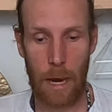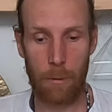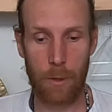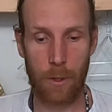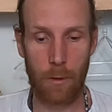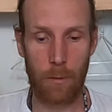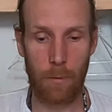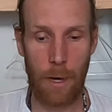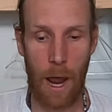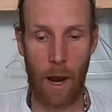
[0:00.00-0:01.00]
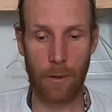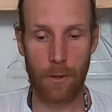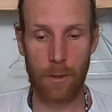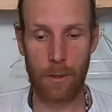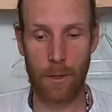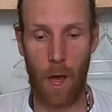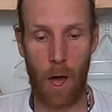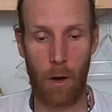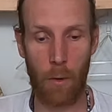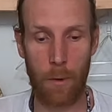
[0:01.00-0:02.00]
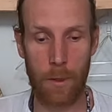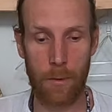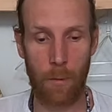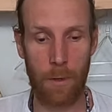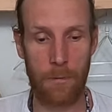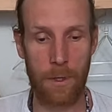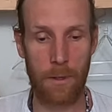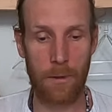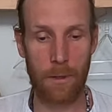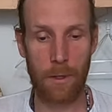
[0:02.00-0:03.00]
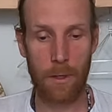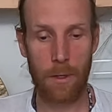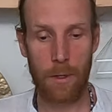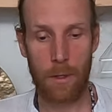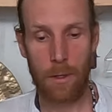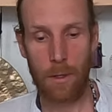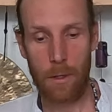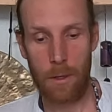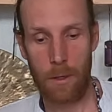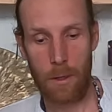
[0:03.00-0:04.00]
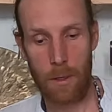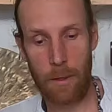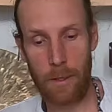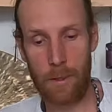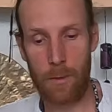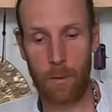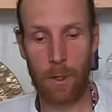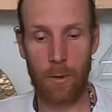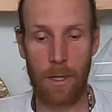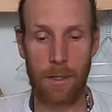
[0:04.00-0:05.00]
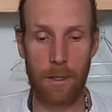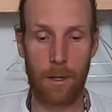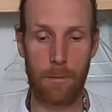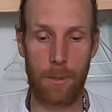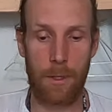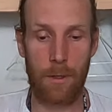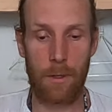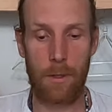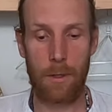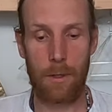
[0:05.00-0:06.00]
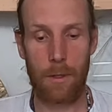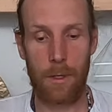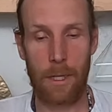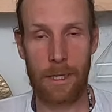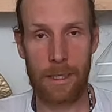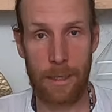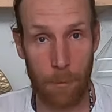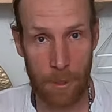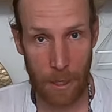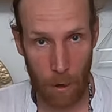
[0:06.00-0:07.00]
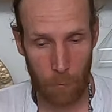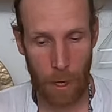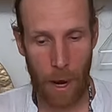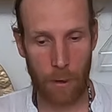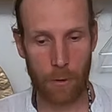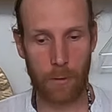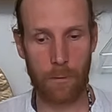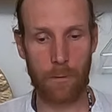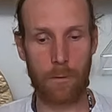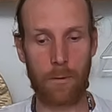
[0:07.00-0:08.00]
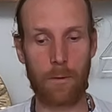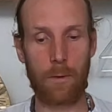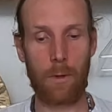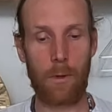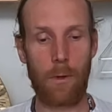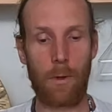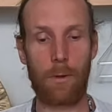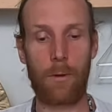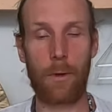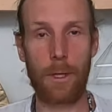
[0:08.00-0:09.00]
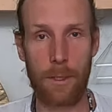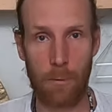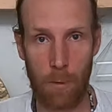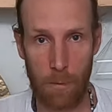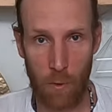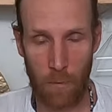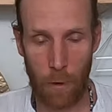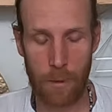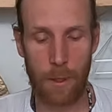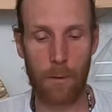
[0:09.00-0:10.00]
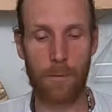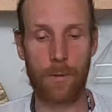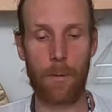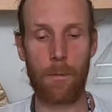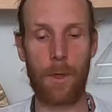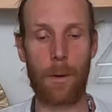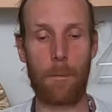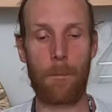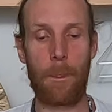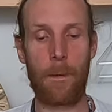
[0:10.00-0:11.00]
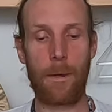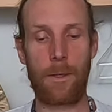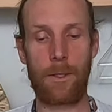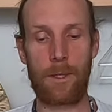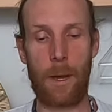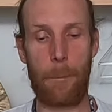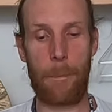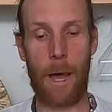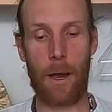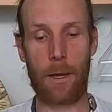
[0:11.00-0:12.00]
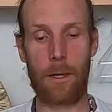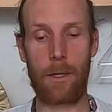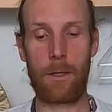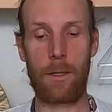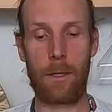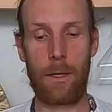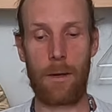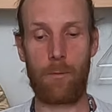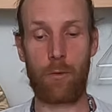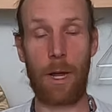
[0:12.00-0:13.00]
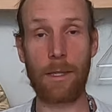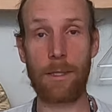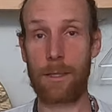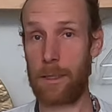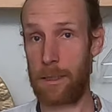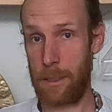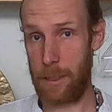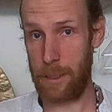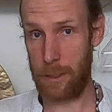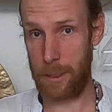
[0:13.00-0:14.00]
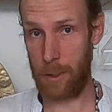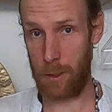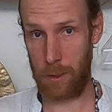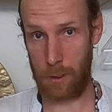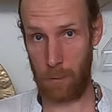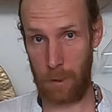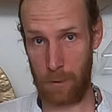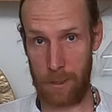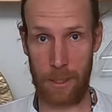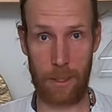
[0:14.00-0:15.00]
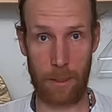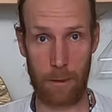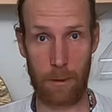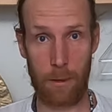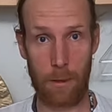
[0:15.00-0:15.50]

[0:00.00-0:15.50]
Our internal reaction is not always one of ease. And this is where grace comes in. Accepting our reactions, learning to remove ourselves from them, step back and press into the intentions that we are seeking.